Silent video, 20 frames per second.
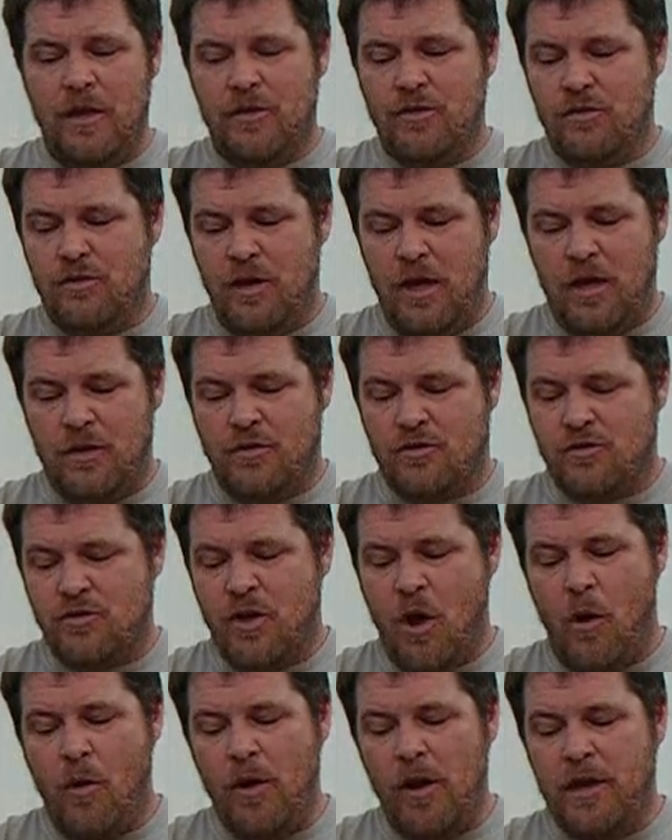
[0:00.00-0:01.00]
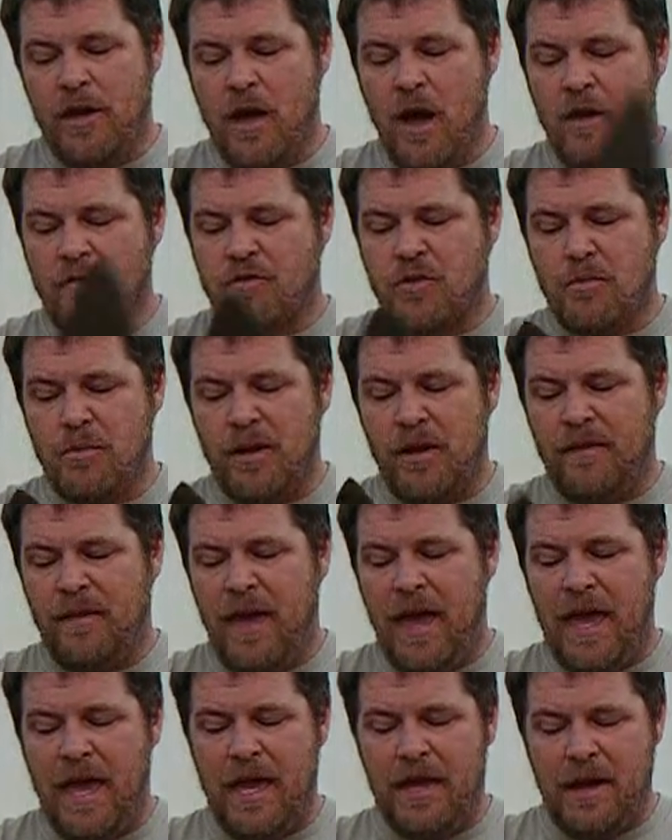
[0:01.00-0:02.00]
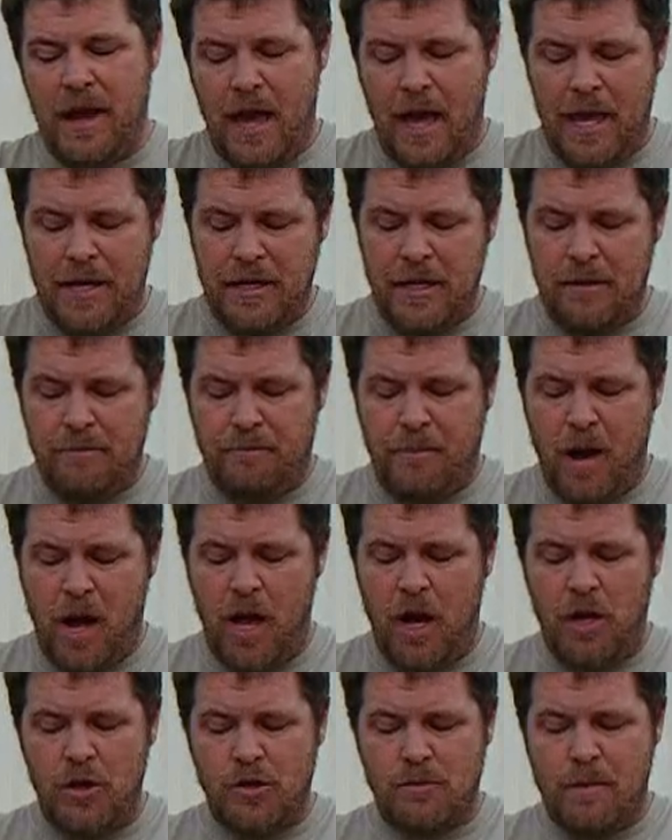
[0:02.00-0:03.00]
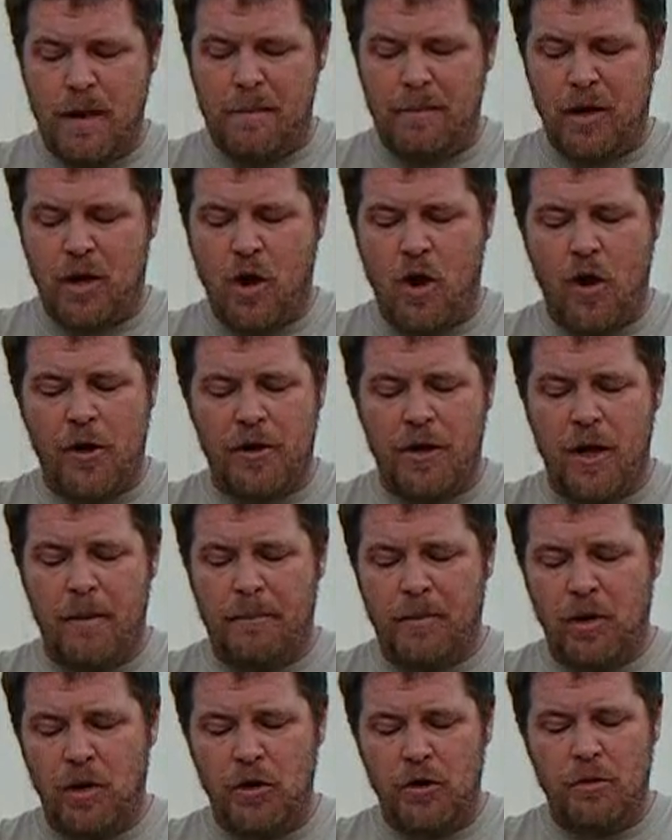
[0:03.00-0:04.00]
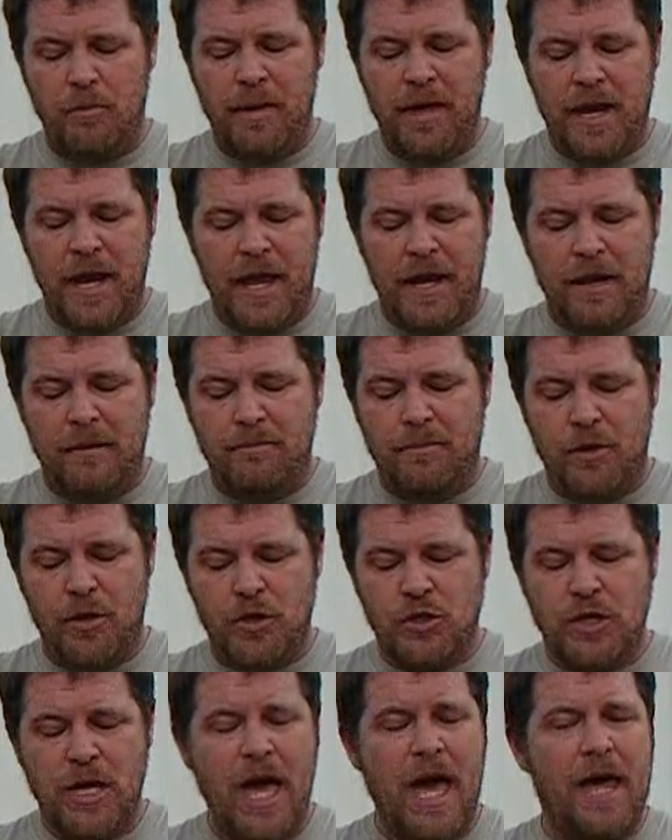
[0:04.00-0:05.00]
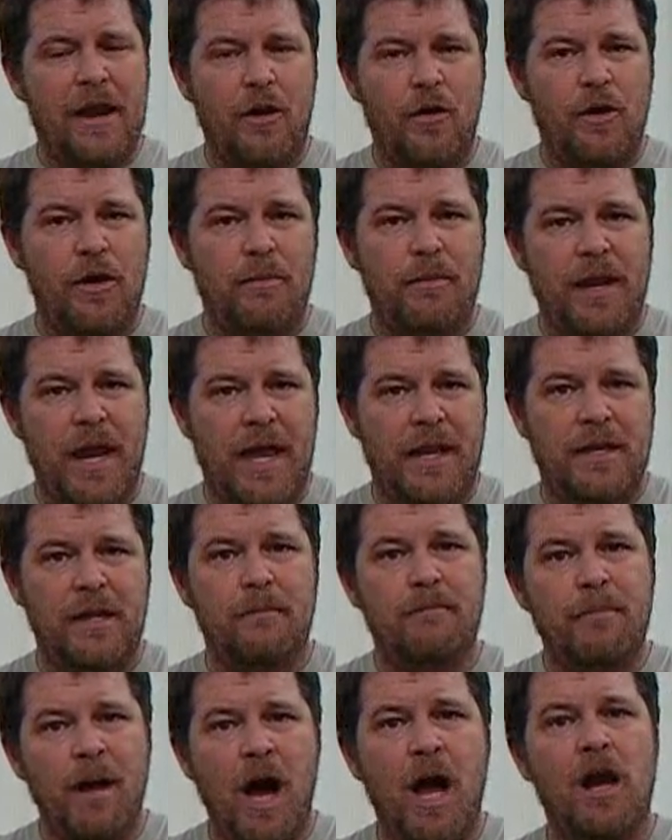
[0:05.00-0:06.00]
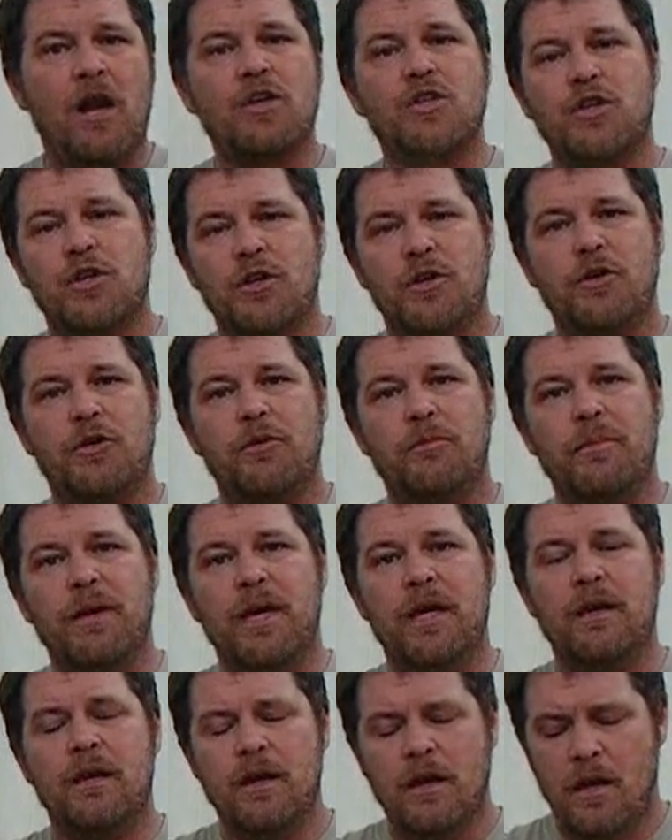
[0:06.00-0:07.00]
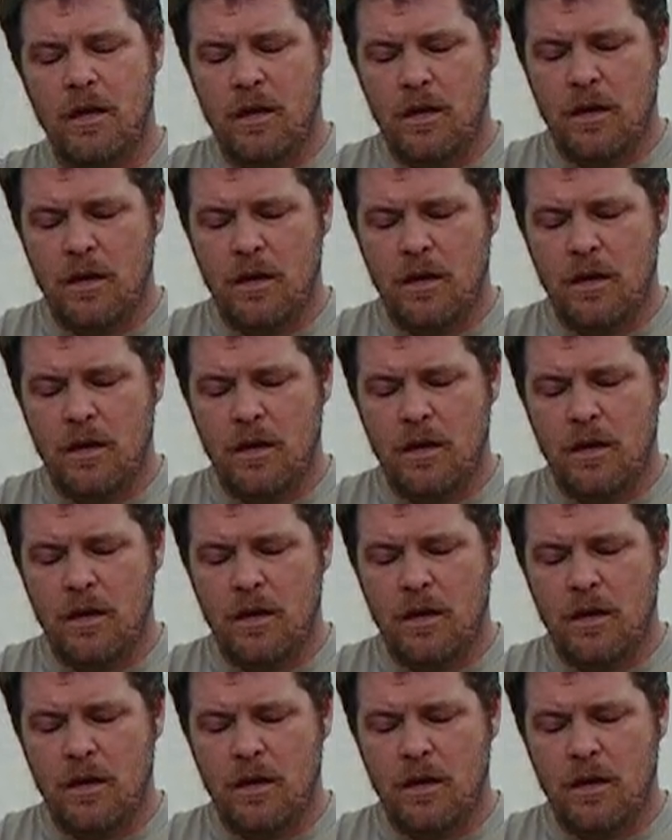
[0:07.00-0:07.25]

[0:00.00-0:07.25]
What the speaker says: It's totally comfortable in the hand. Now, I did polish my micarta up a little bit. I didn't put a shine on it, but I did polish it a little bit.